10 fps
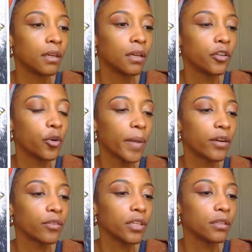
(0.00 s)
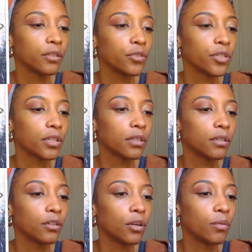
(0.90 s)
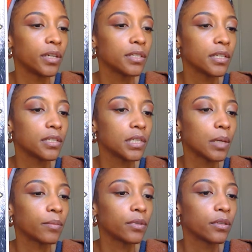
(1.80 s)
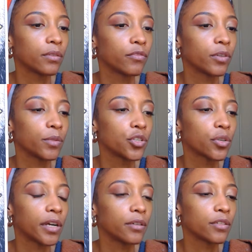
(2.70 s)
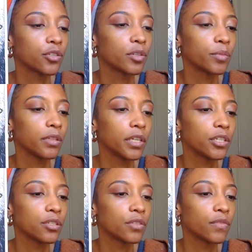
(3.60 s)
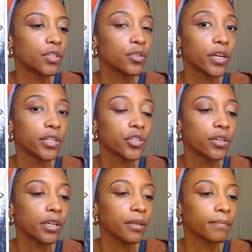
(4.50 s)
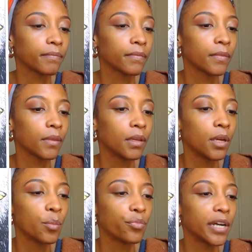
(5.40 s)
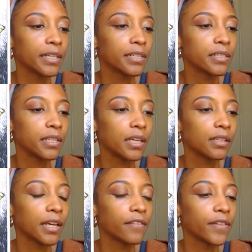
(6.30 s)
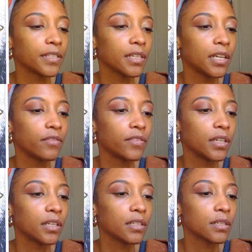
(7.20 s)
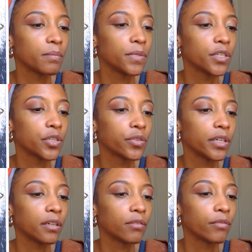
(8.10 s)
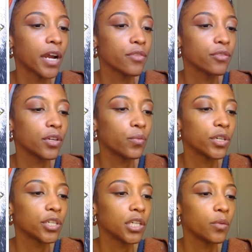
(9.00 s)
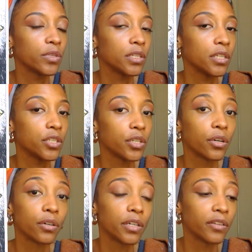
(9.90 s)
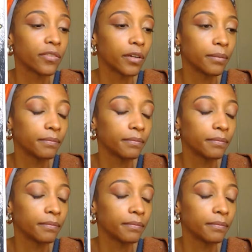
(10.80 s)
No matter the illusion, no one is exempt from the trials and tribulations of this great journey. Practice seeing life as an infinite mystery rather than wishing it was easier or different.